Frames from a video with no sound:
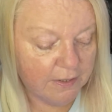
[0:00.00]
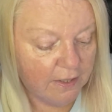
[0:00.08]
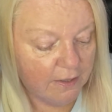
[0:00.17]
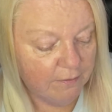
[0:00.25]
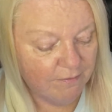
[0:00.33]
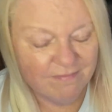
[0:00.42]

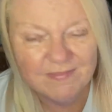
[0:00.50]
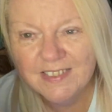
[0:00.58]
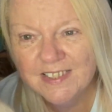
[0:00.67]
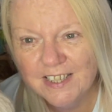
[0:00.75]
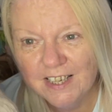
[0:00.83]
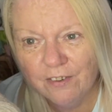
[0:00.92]
that,
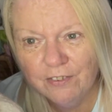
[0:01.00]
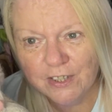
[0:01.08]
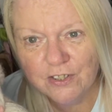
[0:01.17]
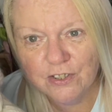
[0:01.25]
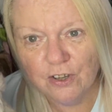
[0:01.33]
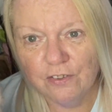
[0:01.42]
see, lovely
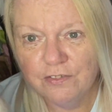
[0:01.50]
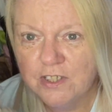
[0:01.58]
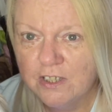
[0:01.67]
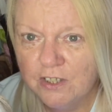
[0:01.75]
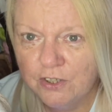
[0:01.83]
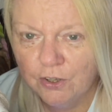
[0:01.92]
and soft,
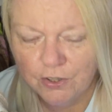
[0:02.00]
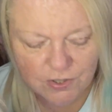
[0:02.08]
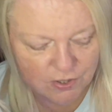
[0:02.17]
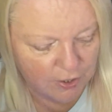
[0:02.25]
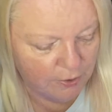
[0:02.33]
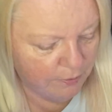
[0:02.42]
not
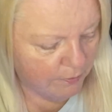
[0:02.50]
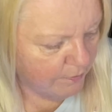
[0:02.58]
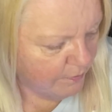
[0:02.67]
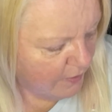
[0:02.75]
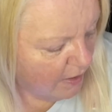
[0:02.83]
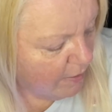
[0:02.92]
so.
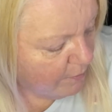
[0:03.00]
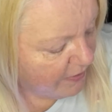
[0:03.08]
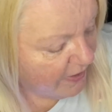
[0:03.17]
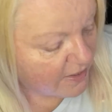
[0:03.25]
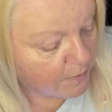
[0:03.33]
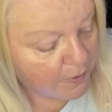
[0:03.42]
But
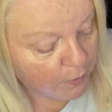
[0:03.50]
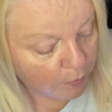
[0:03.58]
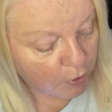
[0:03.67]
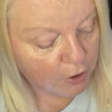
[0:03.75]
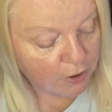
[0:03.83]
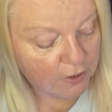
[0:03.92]
that's the
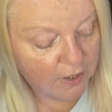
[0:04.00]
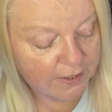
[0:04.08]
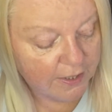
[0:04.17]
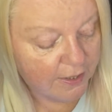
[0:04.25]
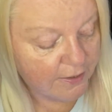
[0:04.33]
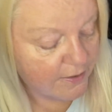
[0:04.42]
wool, I
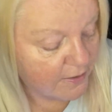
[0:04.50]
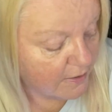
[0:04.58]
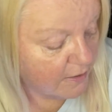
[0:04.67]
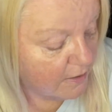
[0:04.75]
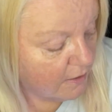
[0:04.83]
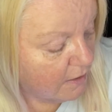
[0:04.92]
guess.
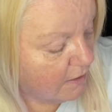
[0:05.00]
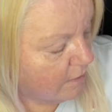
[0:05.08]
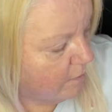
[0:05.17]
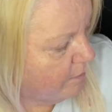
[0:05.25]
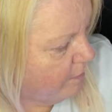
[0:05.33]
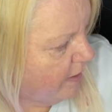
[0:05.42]

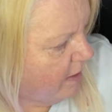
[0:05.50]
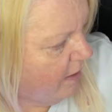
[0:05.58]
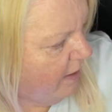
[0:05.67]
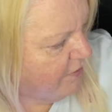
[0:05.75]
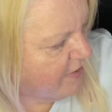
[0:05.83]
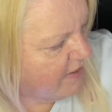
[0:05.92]
But I
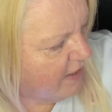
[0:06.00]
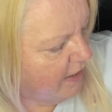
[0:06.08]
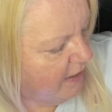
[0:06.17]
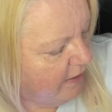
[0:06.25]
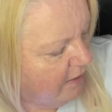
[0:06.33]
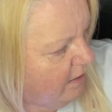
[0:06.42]
have to
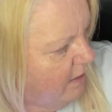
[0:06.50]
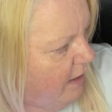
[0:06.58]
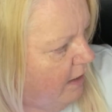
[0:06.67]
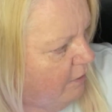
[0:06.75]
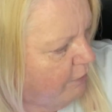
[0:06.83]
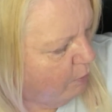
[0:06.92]
say,
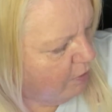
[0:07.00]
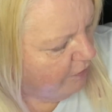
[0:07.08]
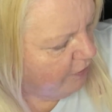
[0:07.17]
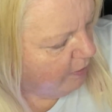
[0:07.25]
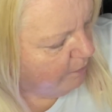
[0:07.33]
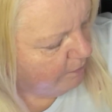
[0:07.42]
out of all of
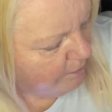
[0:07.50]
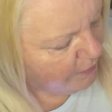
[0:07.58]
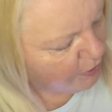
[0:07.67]
them, the